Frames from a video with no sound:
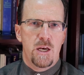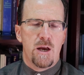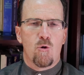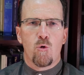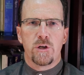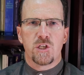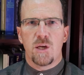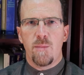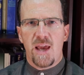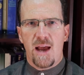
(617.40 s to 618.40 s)
Now, according to
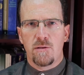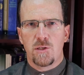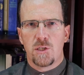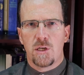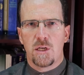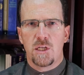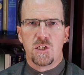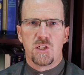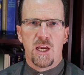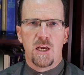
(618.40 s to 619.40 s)
some accounts,
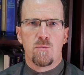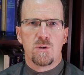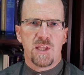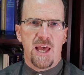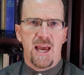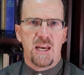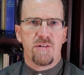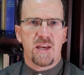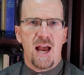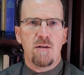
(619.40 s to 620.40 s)
Zayd was the head of
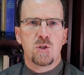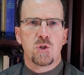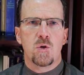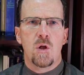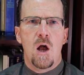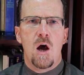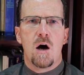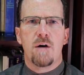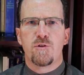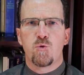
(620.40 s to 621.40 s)
a council
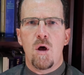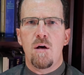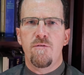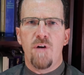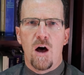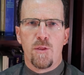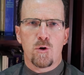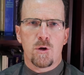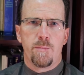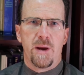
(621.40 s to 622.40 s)
of 12 other
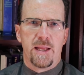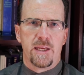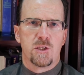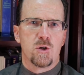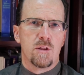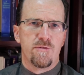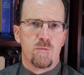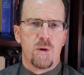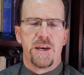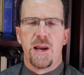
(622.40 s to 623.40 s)
companions, all of
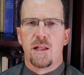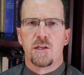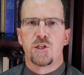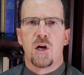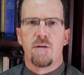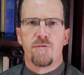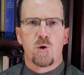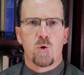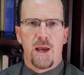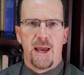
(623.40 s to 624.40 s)
whom had knowledge of the
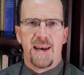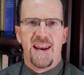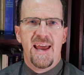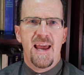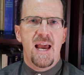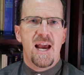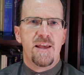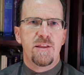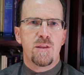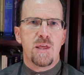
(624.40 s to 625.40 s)
Quran,
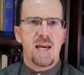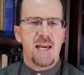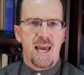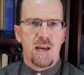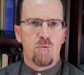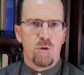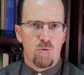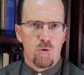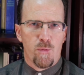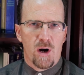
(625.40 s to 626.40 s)
and they again went
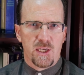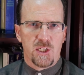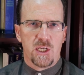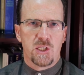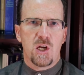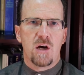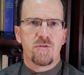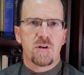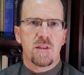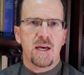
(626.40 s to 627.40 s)
through the process
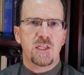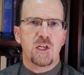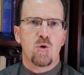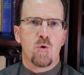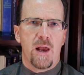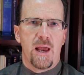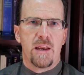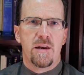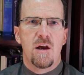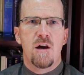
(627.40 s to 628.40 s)
of collecting
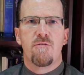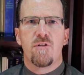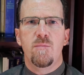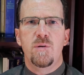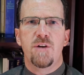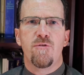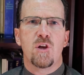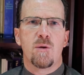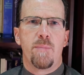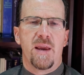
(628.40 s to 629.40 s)
Quran from
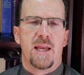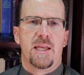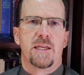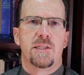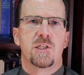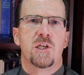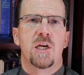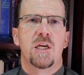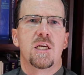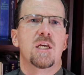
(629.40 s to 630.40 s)
different companions
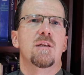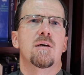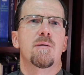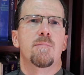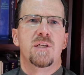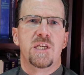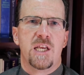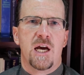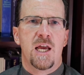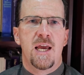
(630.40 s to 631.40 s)
in
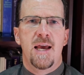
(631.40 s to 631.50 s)
Medina.